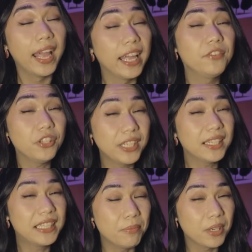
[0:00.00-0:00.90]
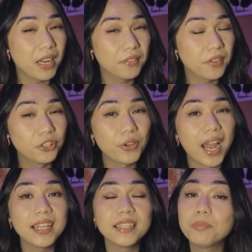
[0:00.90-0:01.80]
If you dig deep enough,
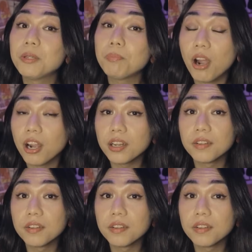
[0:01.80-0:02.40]
drag has been part